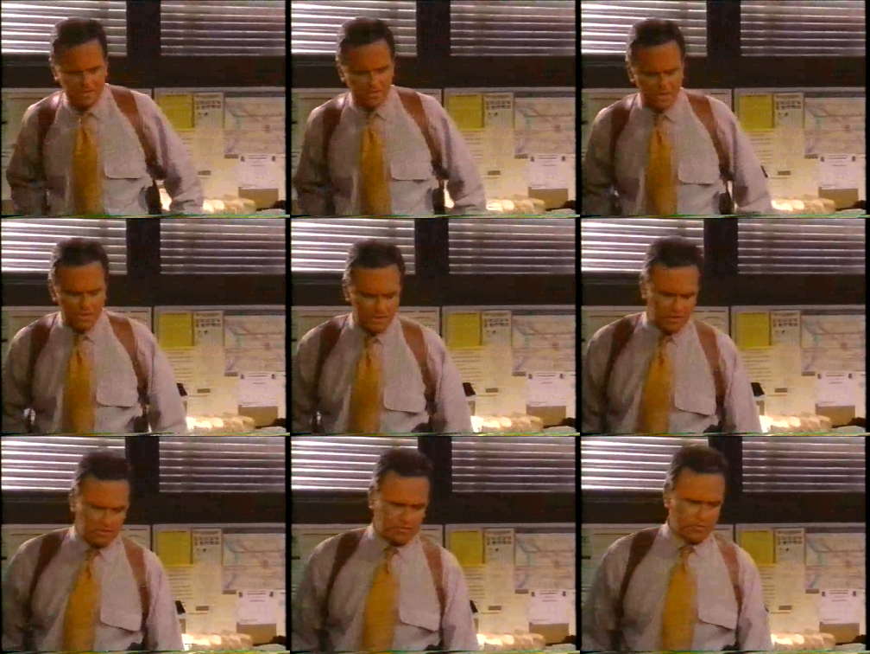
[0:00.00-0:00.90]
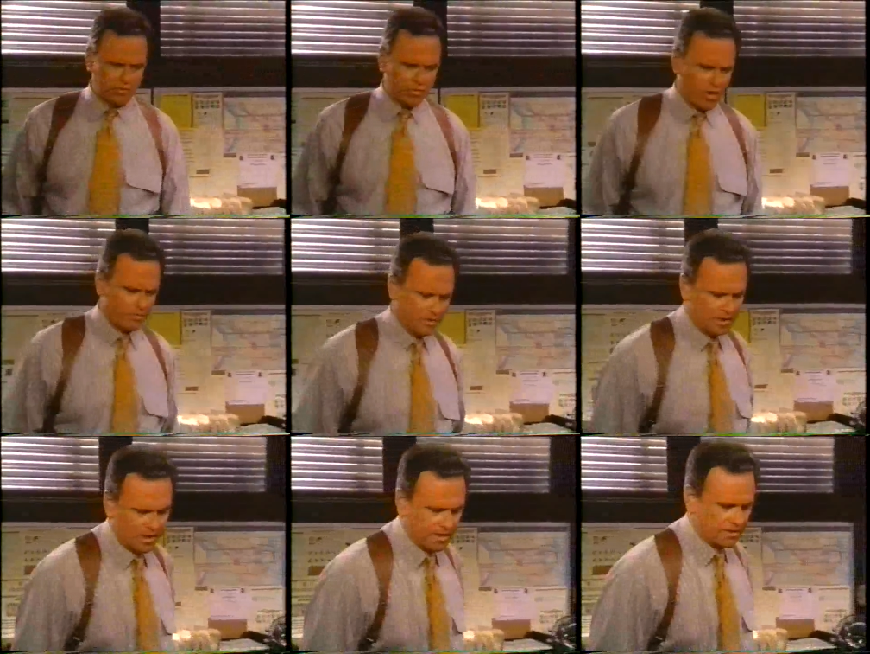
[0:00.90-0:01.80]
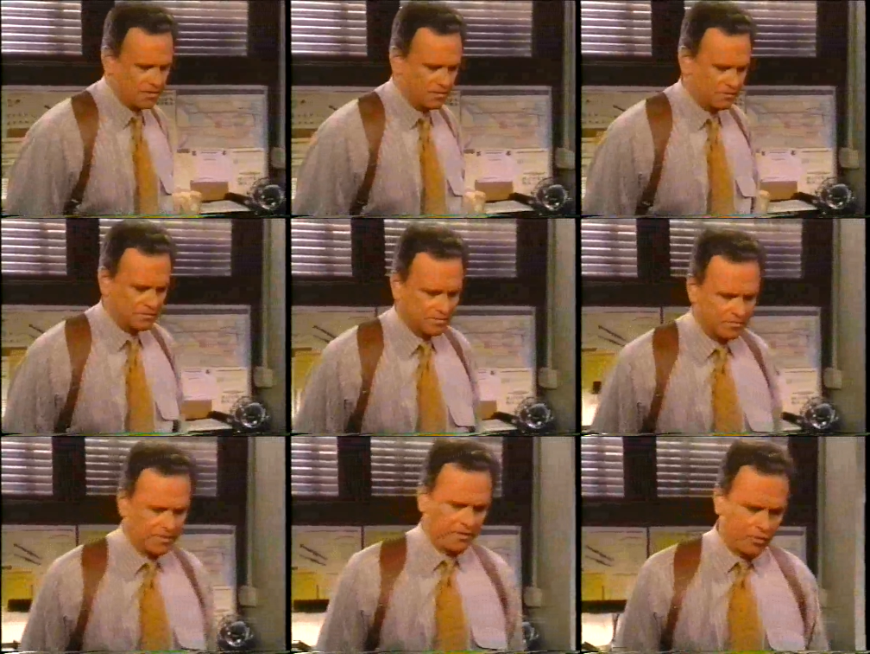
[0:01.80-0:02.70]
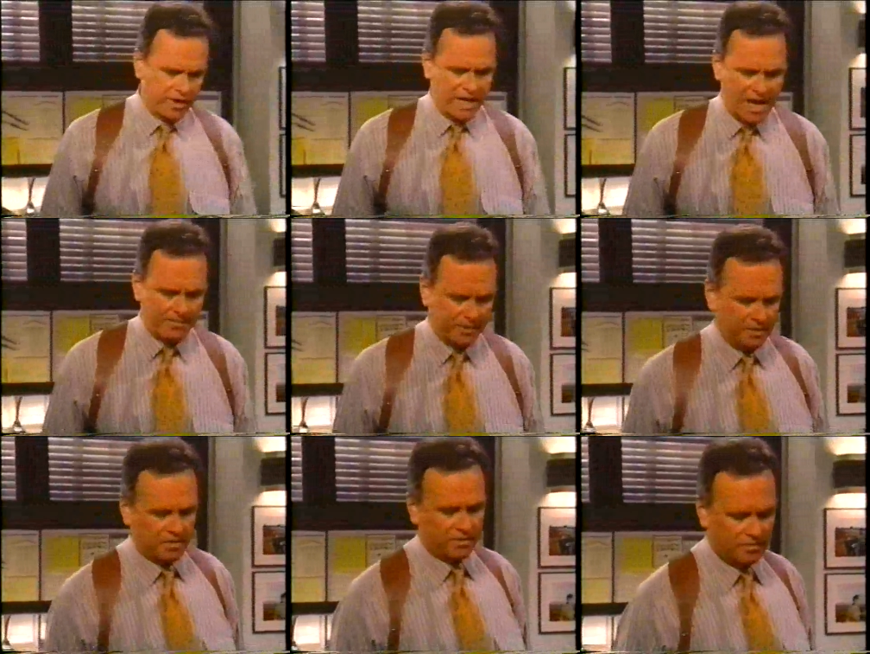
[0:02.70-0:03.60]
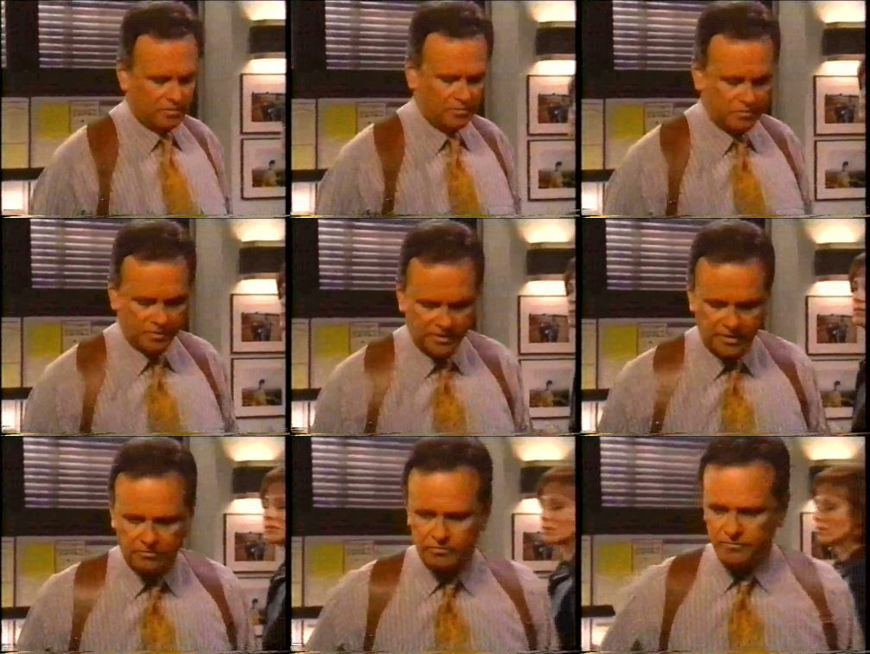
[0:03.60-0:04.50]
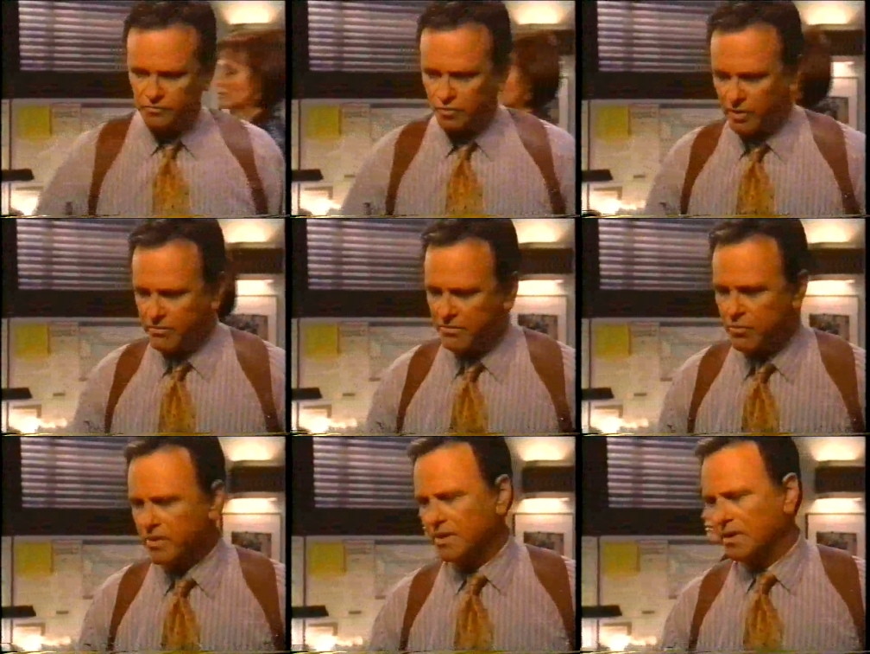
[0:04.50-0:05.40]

is that she's still too traumatized by what happened to really remember it